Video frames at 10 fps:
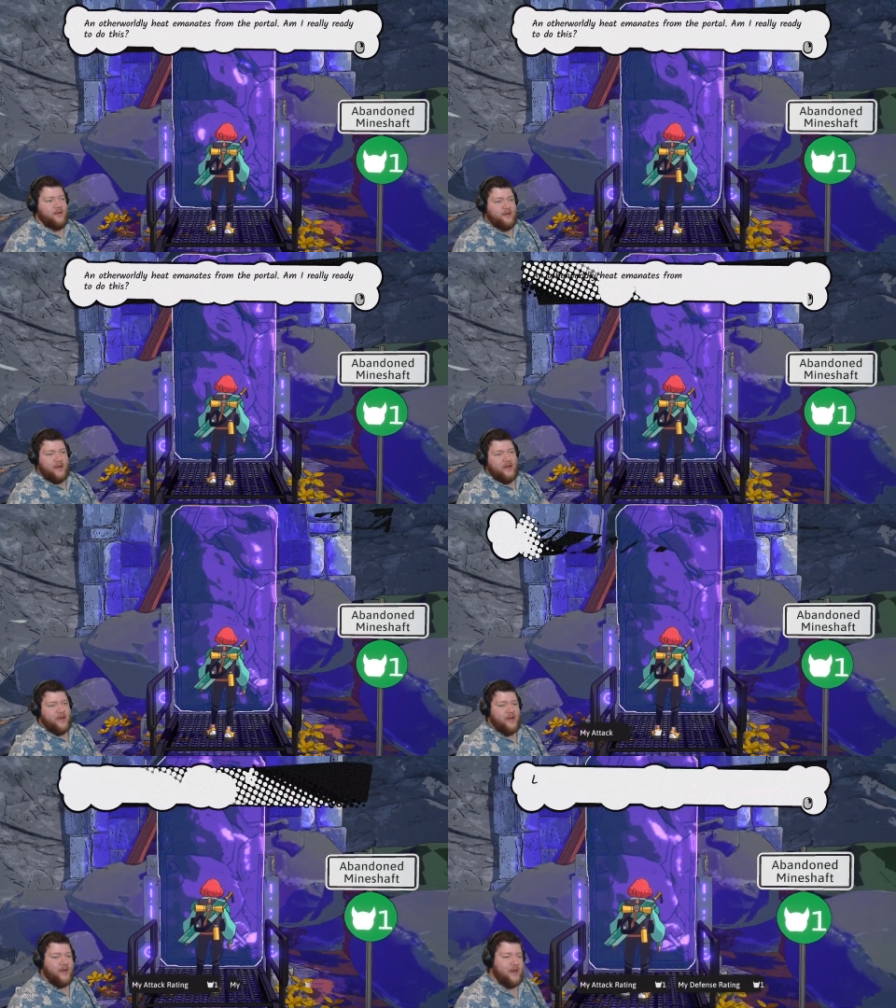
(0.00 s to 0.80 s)
Yeah, yeah,
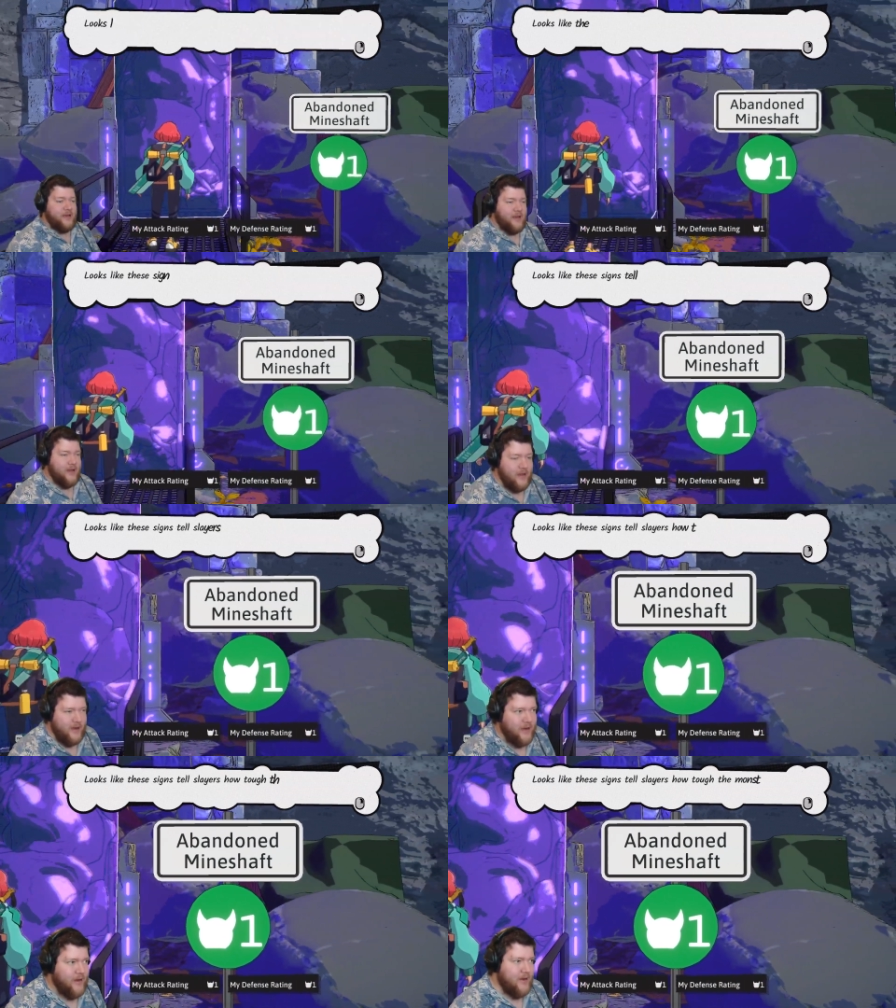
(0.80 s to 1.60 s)
yeah, yeah, yeah, yeah, yeah, yeah,
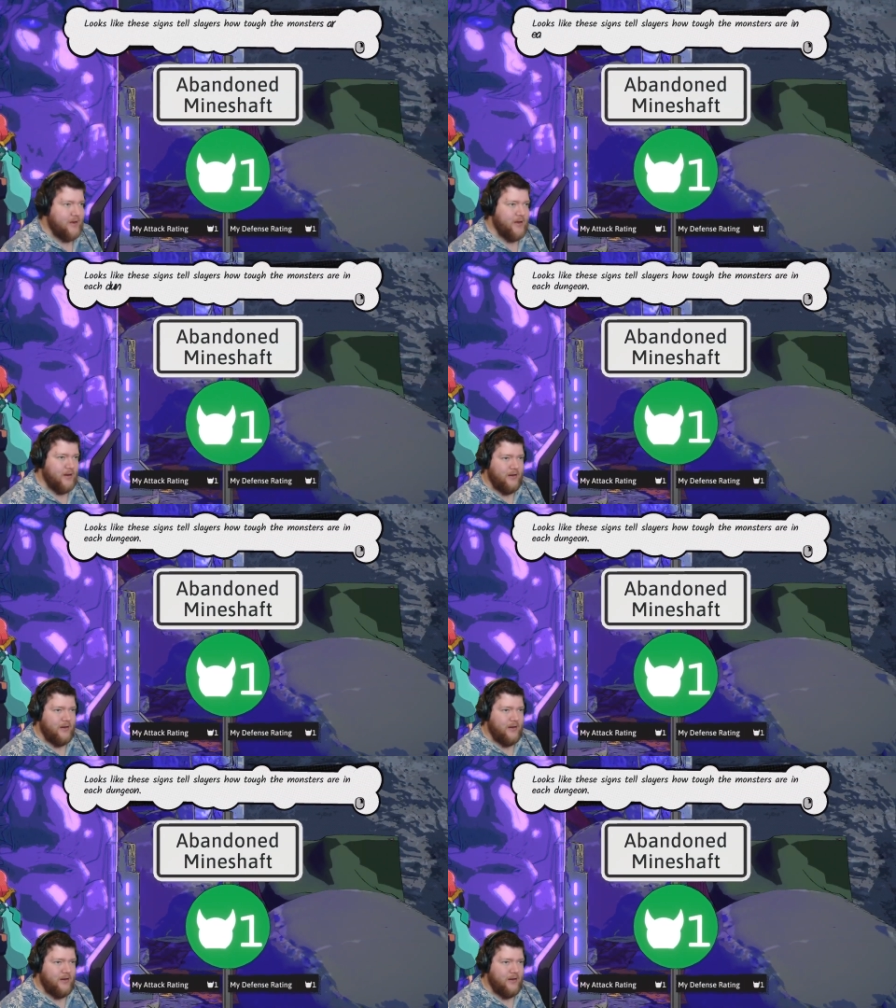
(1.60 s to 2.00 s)
yeah, yeah, yeah, yeah,